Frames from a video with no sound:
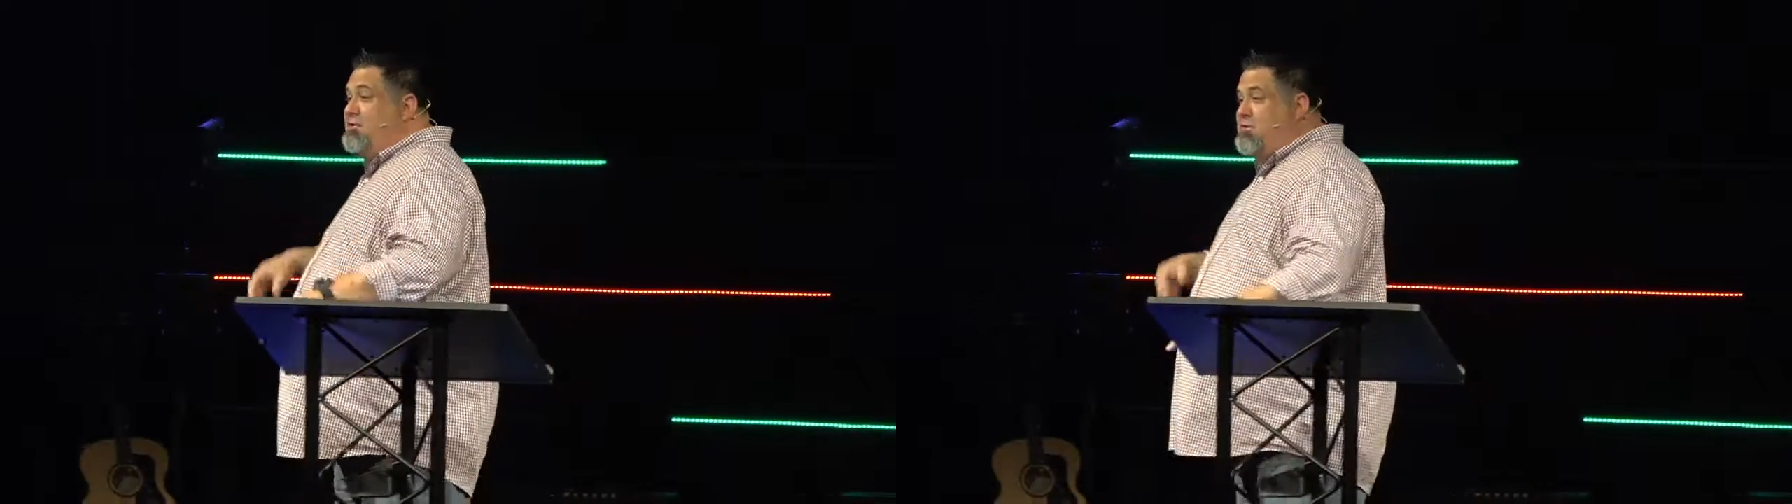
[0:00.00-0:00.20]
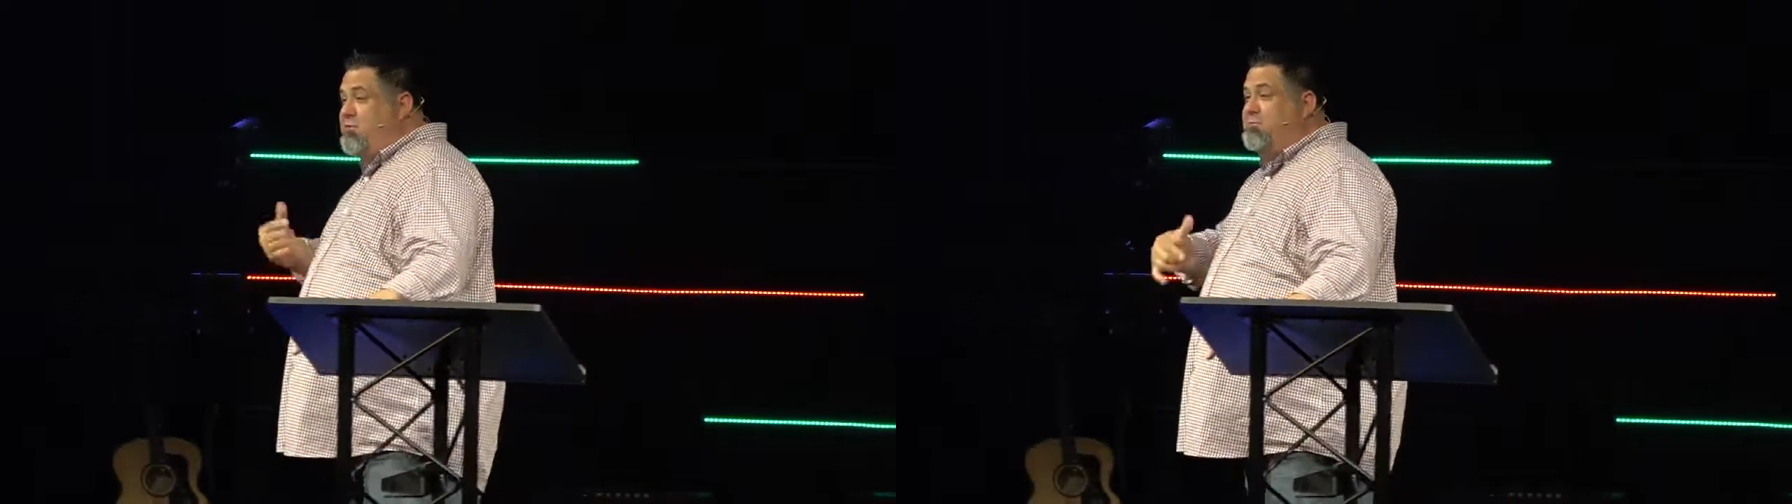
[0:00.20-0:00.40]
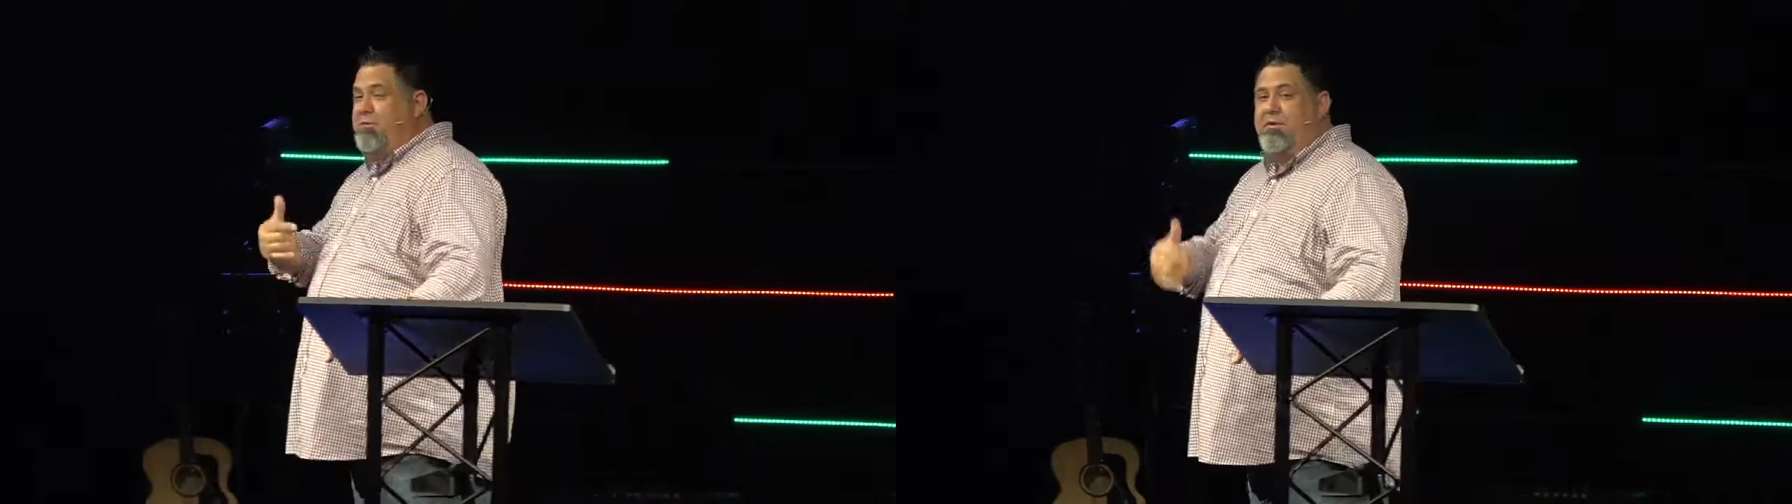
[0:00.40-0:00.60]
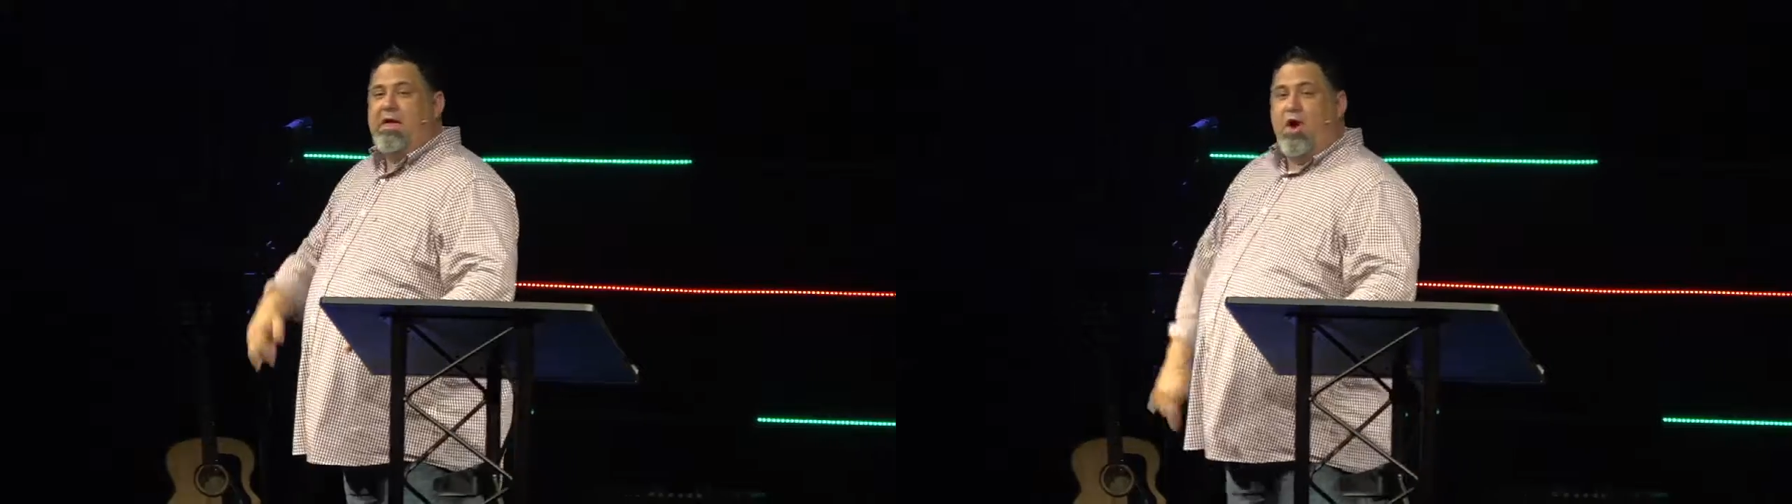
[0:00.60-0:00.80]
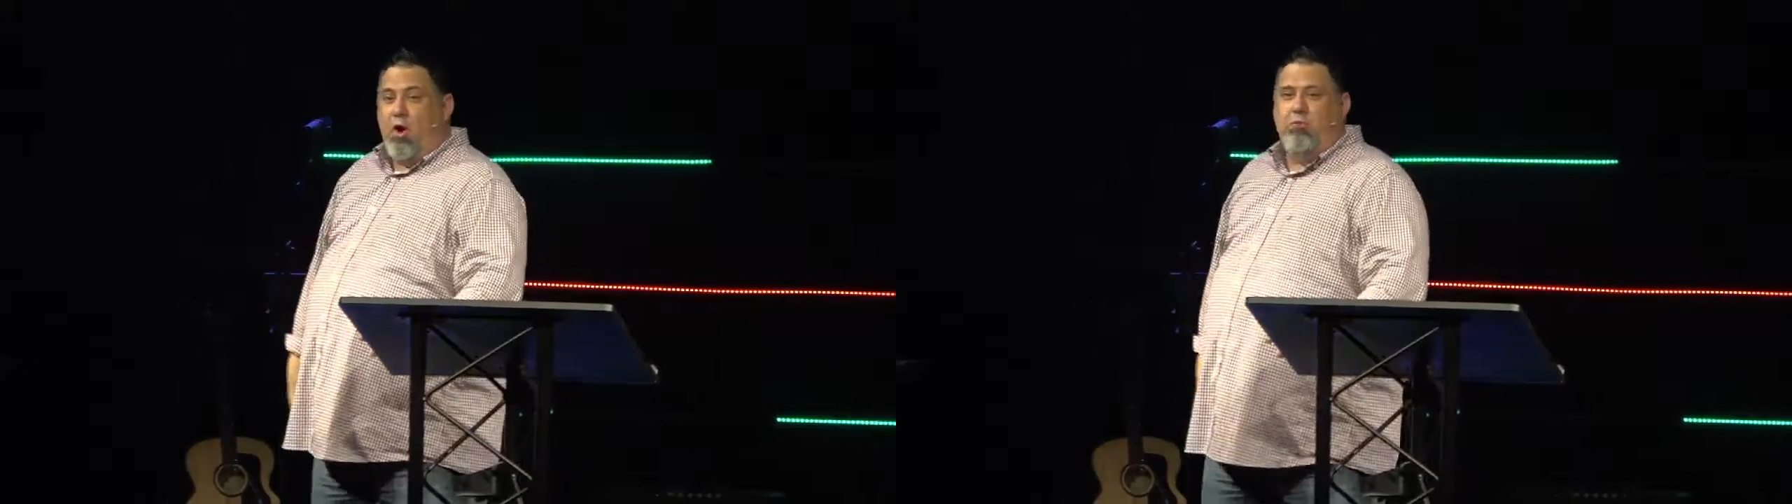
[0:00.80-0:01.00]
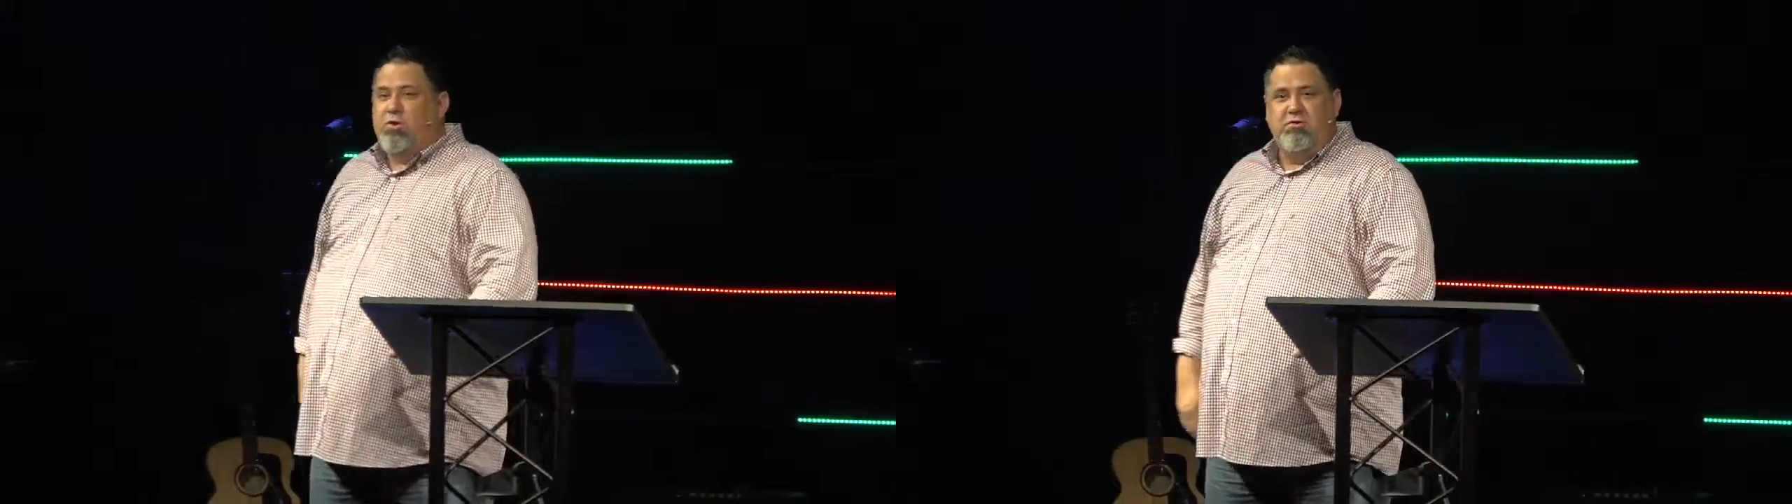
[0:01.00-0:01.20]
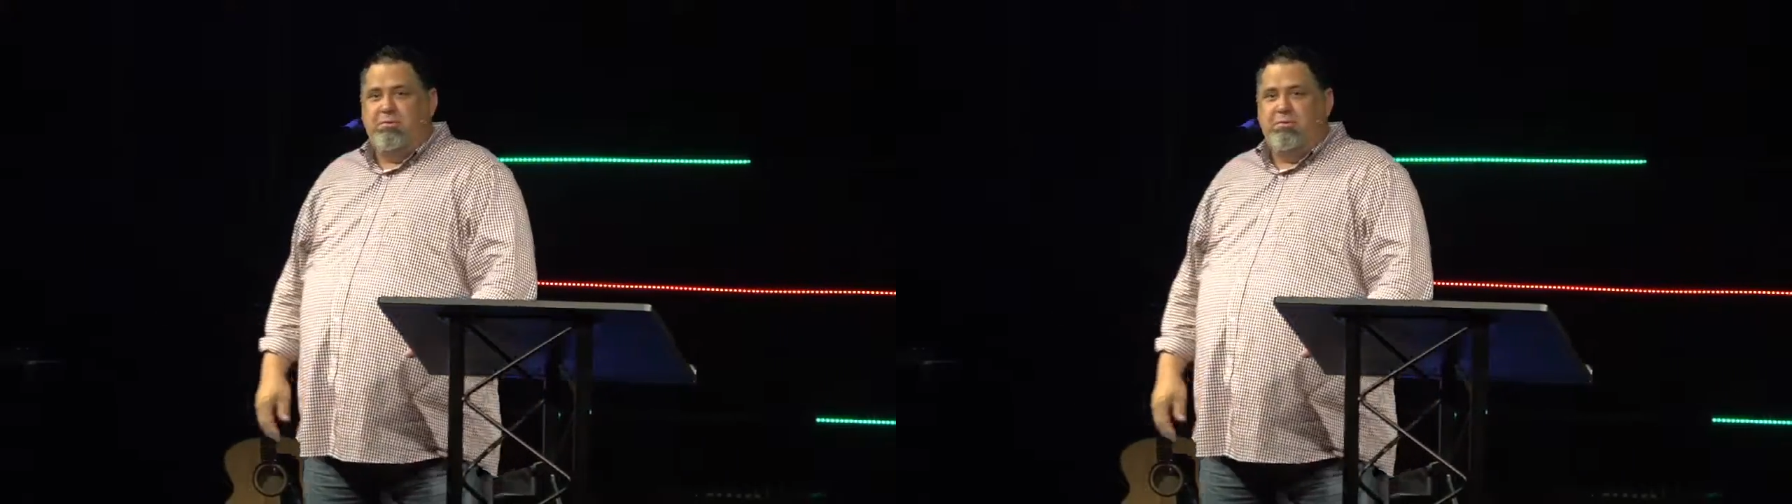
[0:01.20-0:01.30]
She was like, when are you